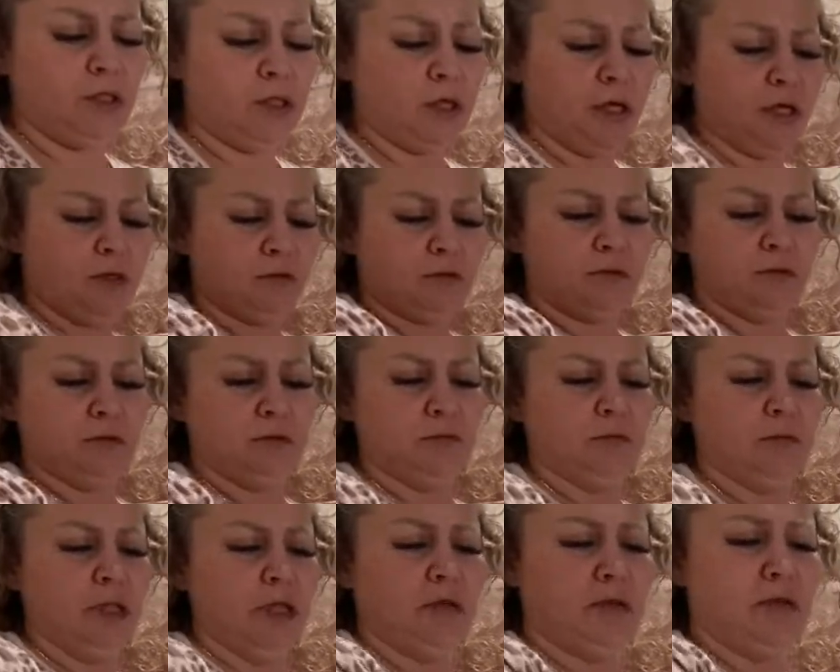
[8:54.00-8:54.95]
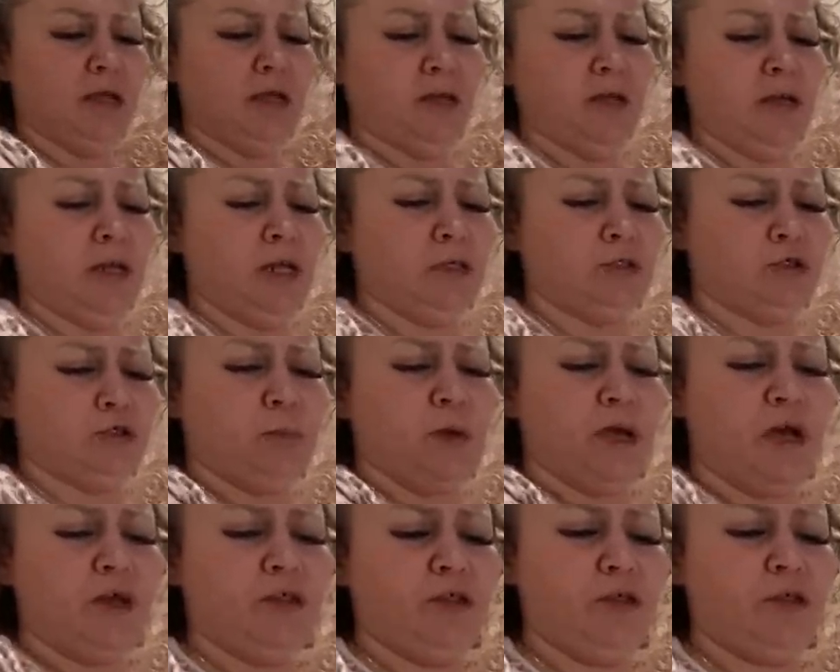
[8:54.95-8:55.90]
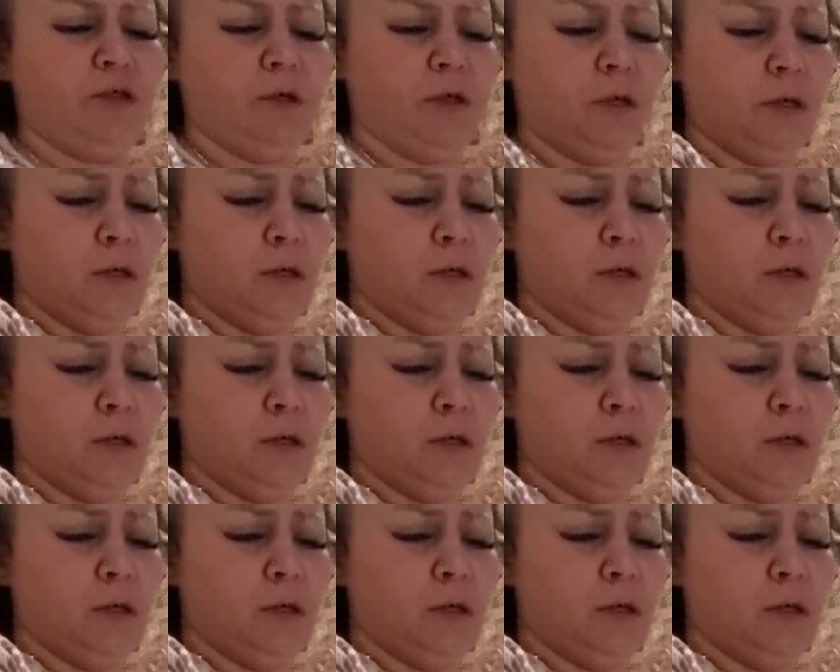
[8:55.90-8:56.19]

that, they get an extra bath.